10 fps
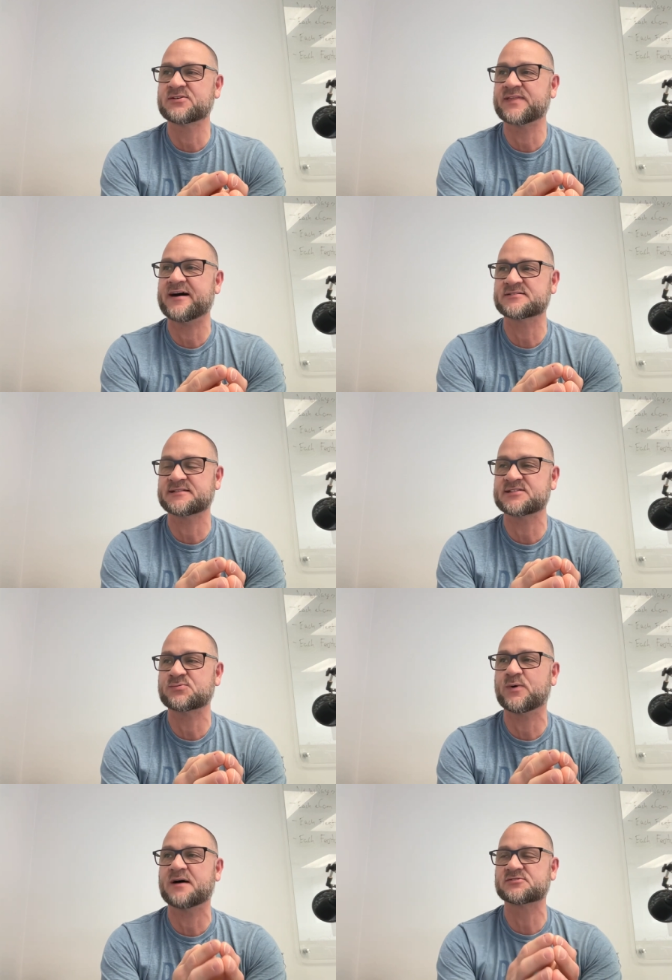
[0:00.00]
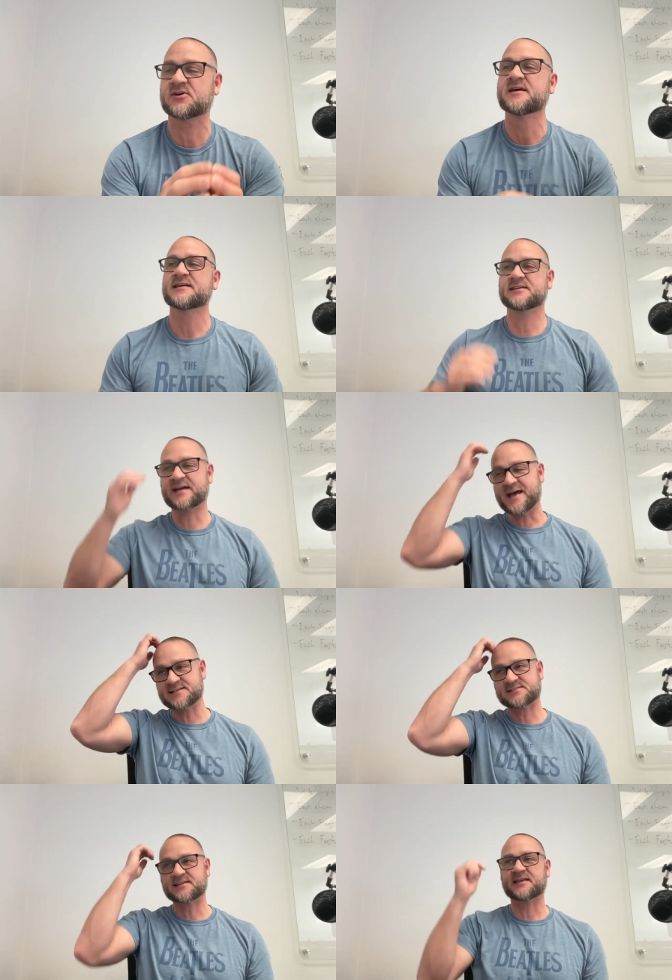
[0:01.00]
two thousand twelve. So you kind
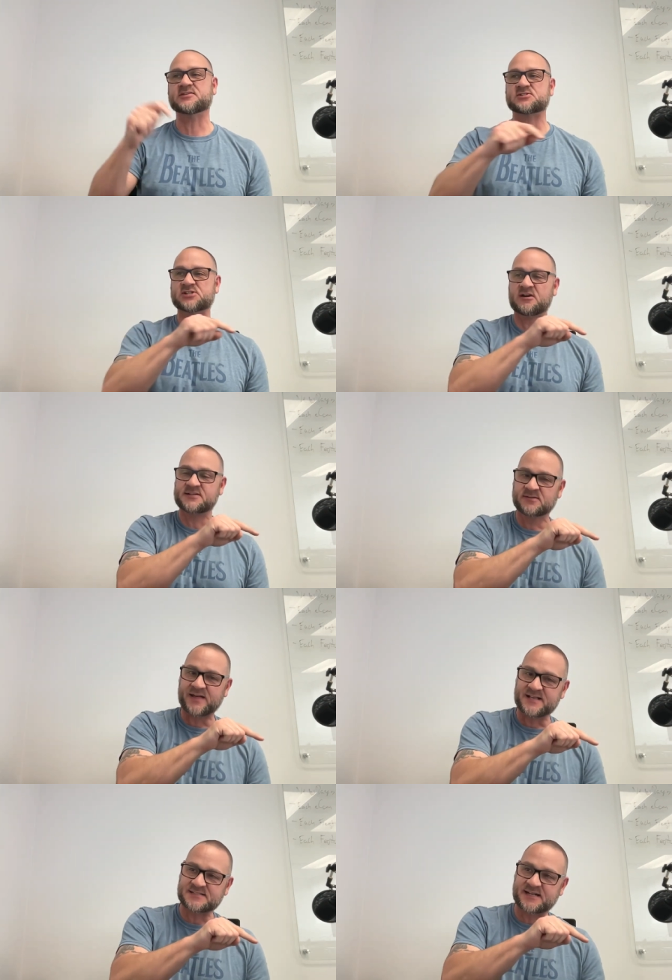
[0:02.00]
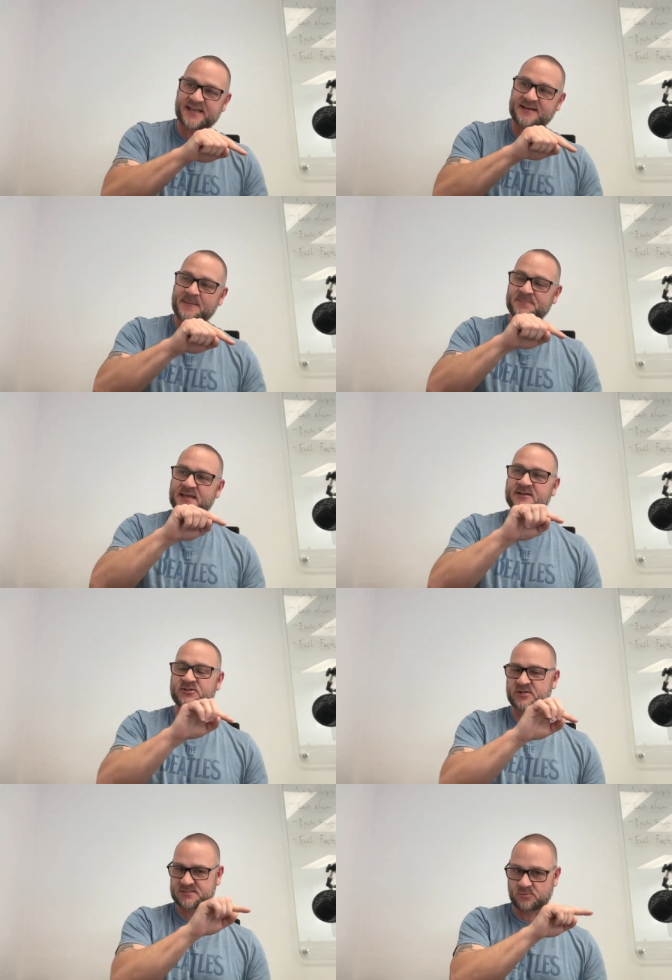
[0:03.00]
of you started two thousand eight, and you're
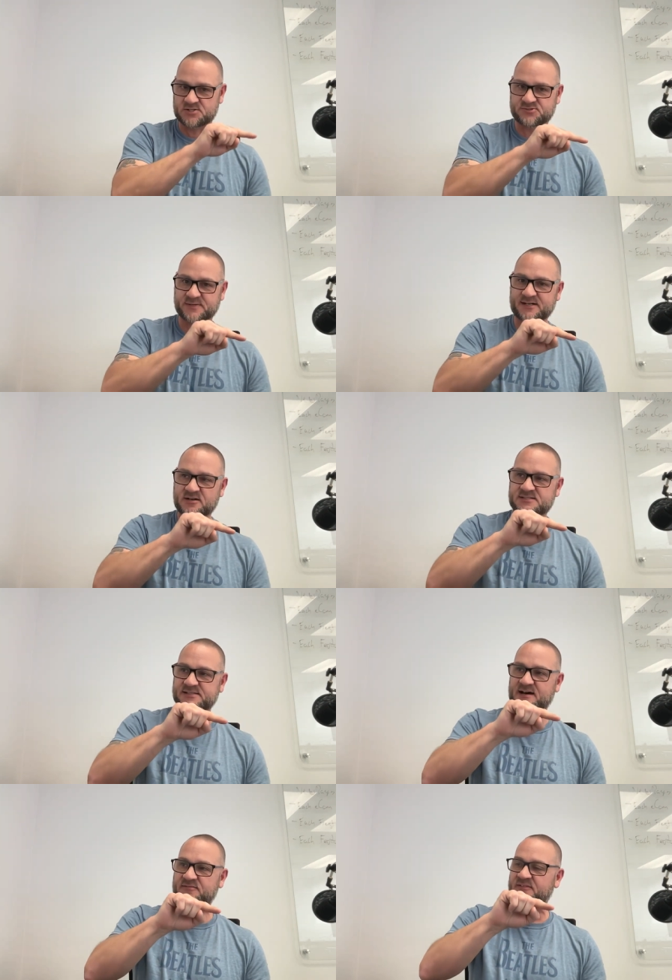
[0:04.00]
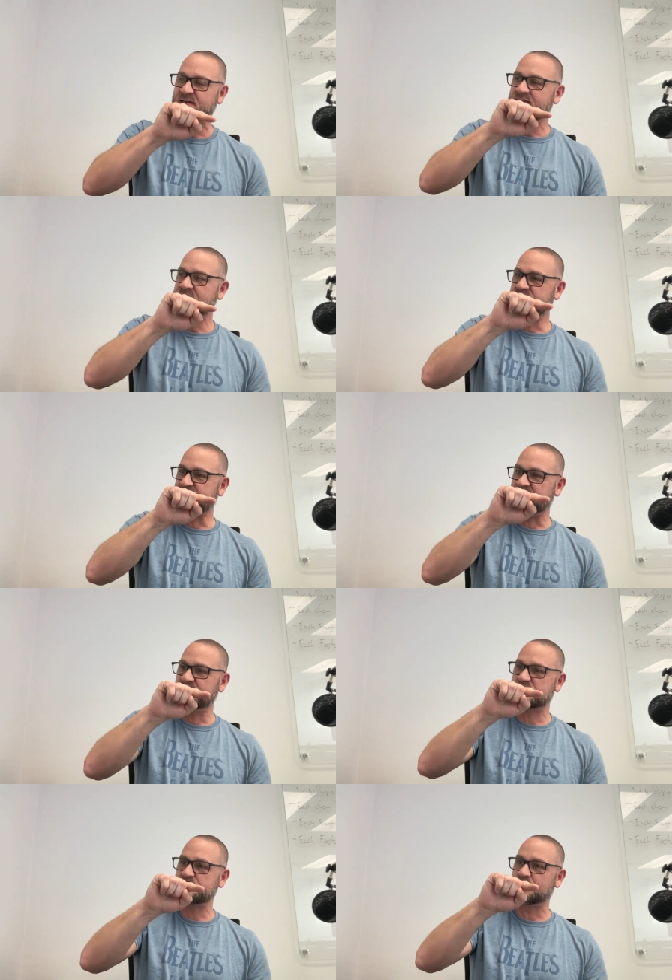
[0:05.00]
doing some more street art stuff. And you get
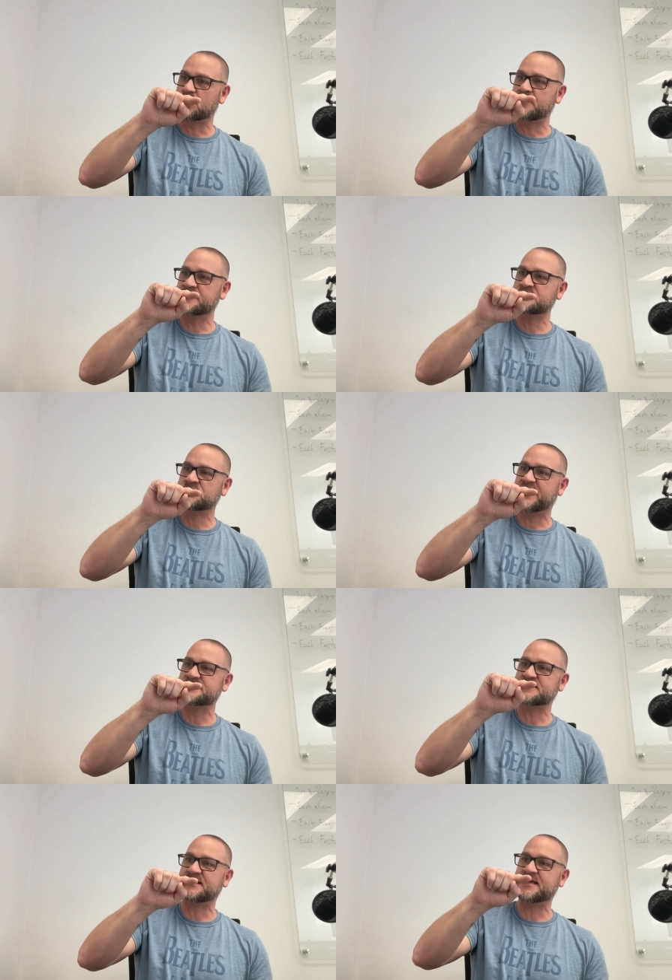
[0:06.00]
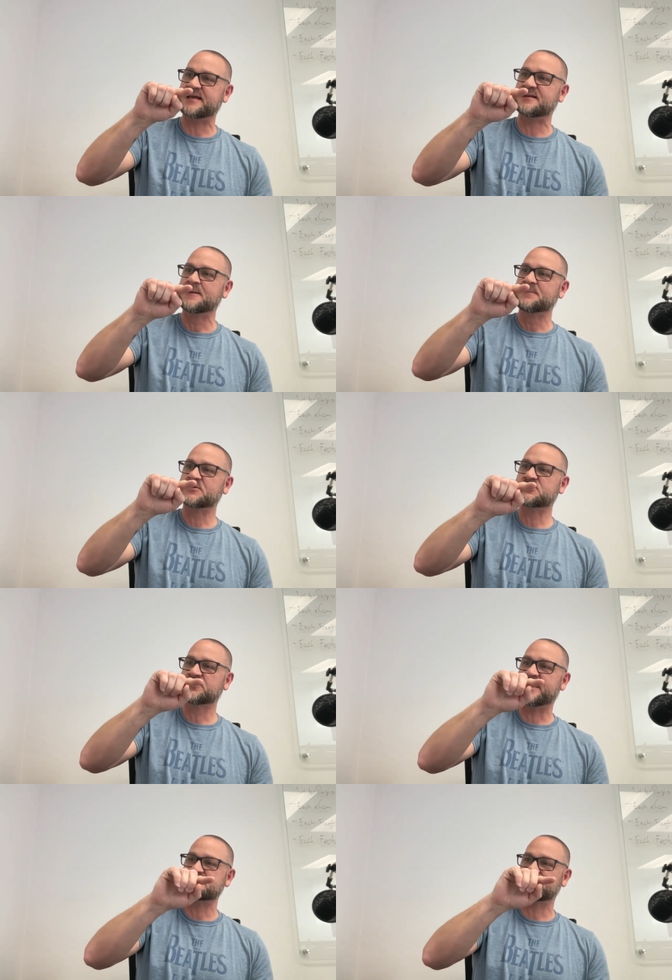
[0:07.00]
into exploring two thousand eight or
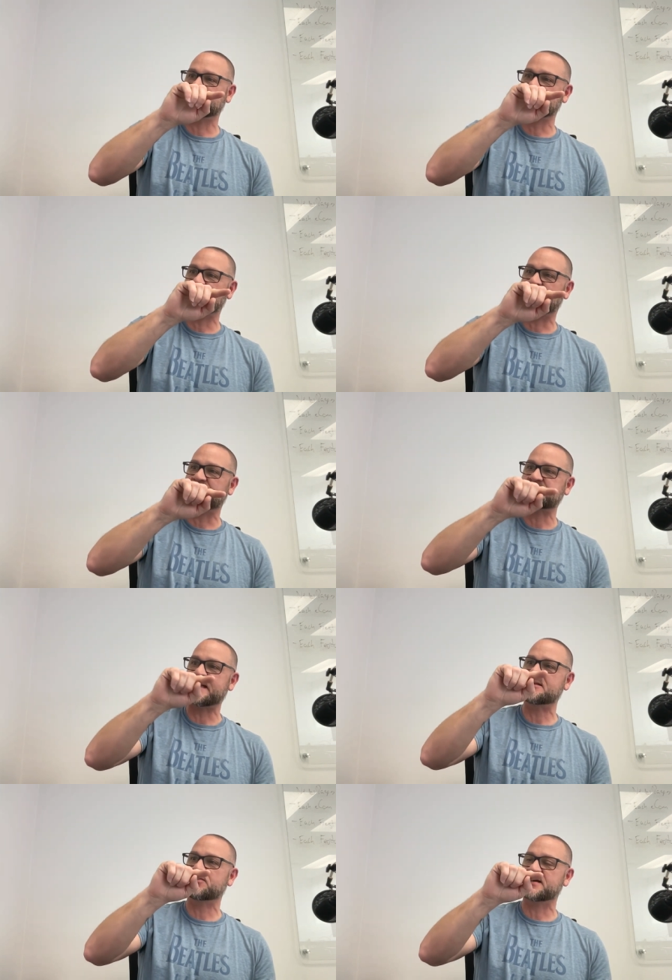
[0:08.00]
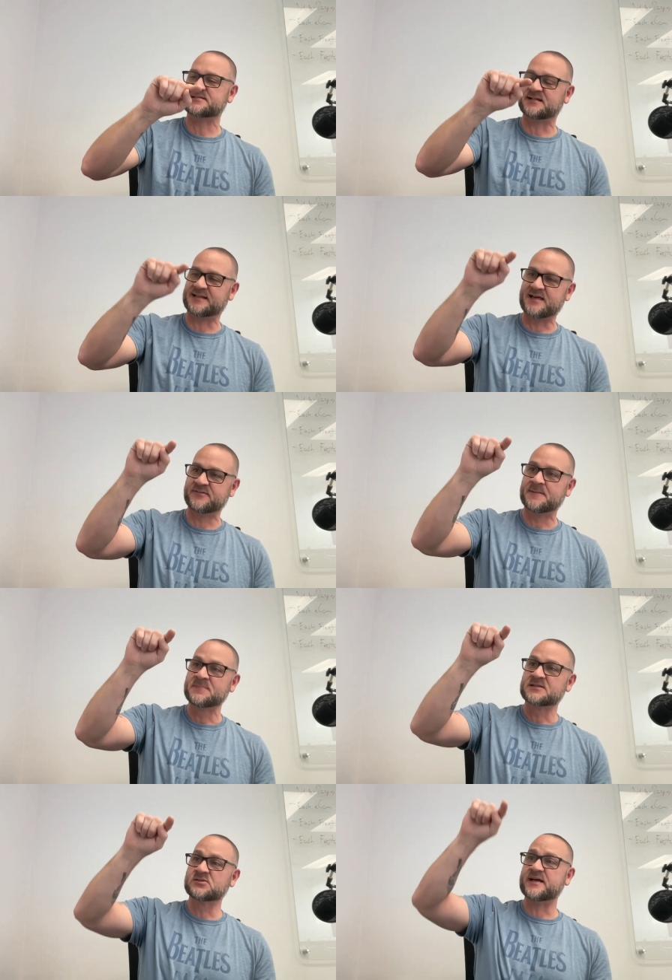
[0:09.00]
two thousand ten, two thousand
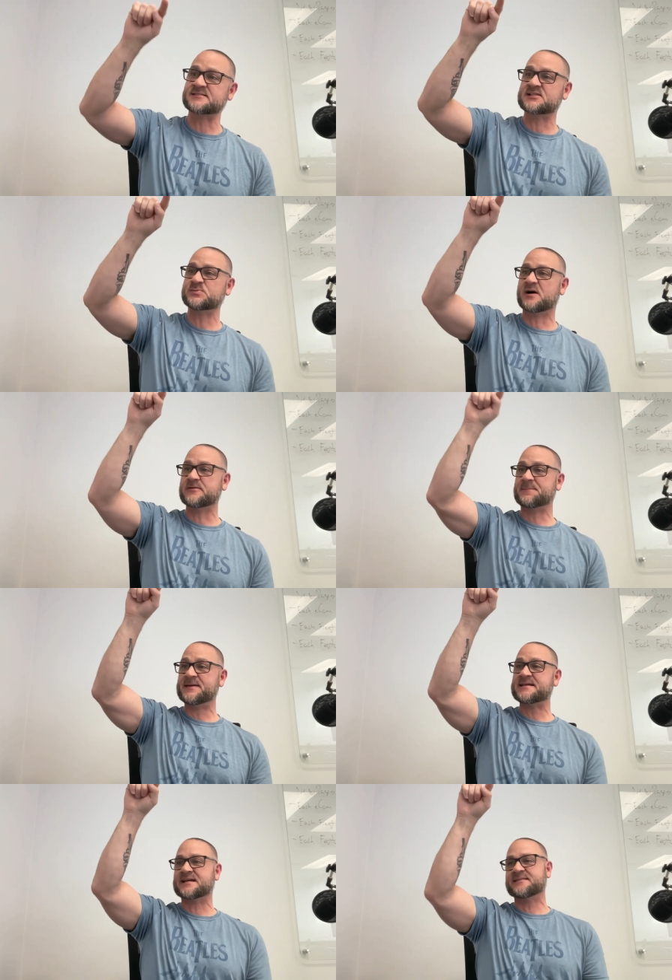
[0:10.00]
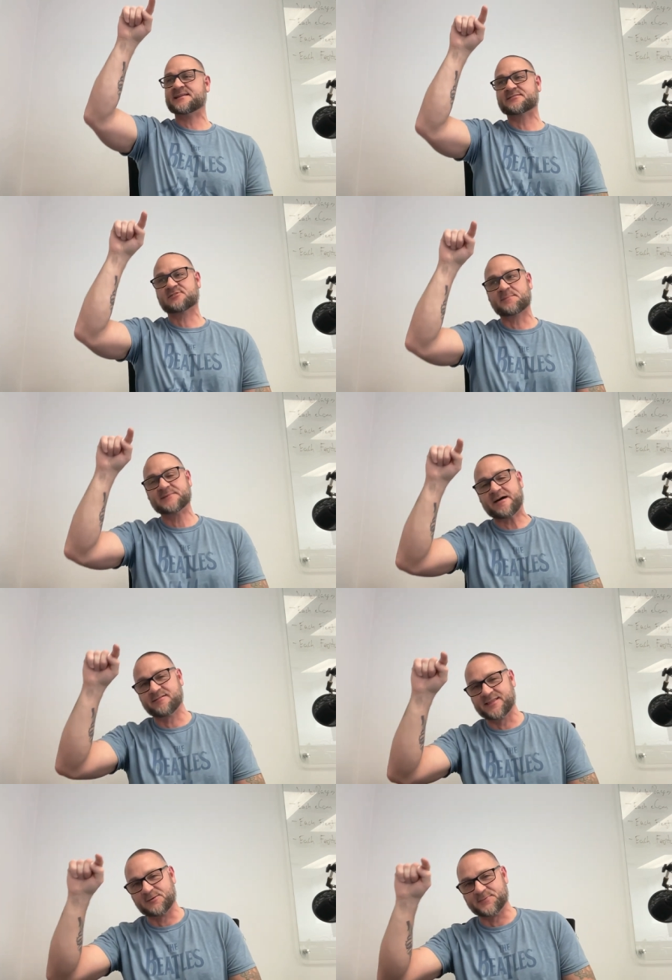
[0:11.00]
eleven, two thousand twelve you peak, and then you drop
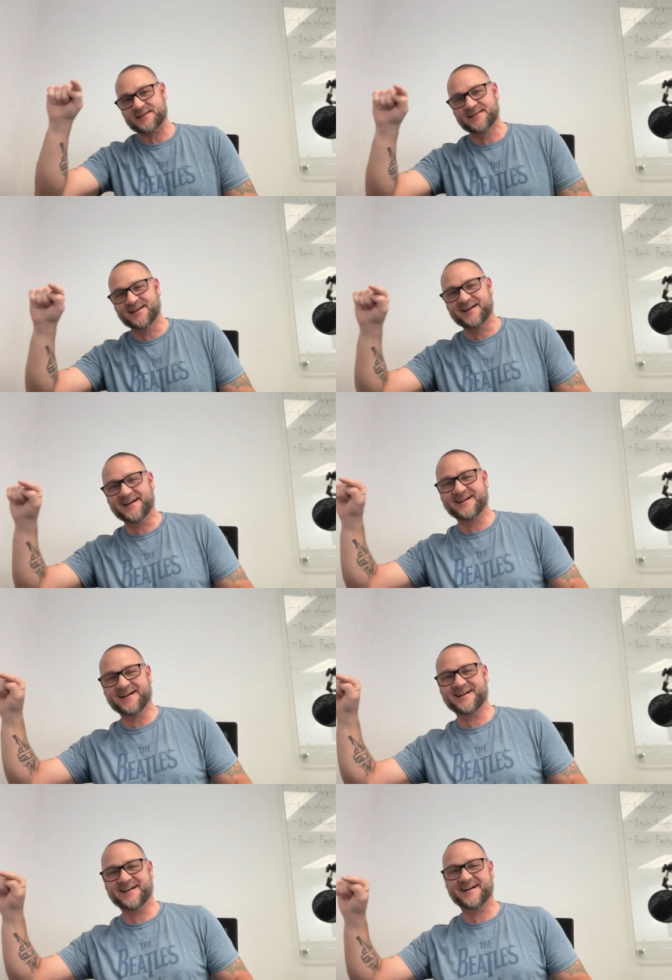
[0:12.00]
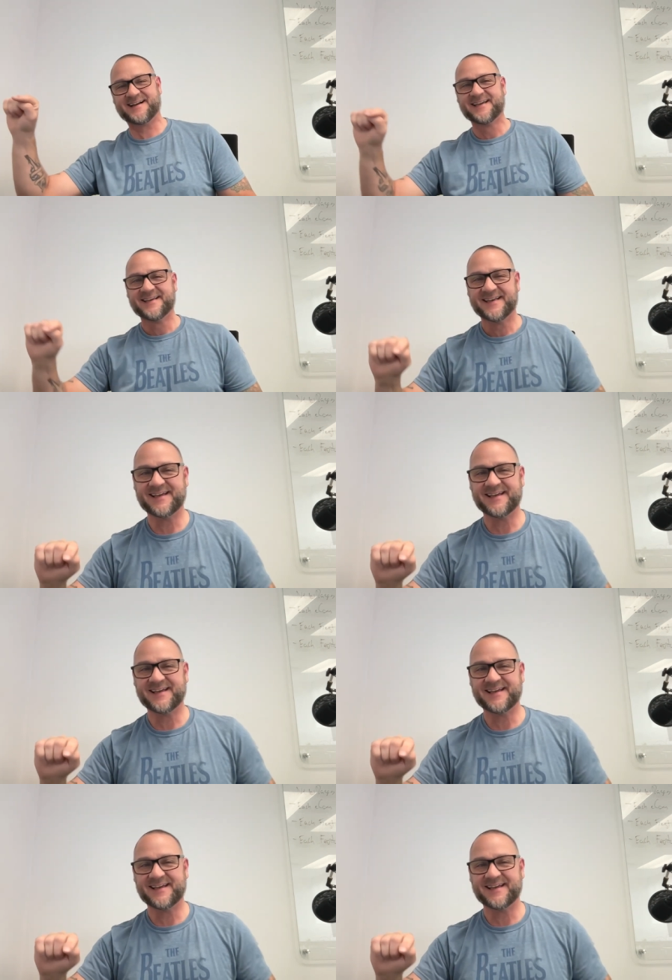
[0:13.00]
down a little bit. Yeah.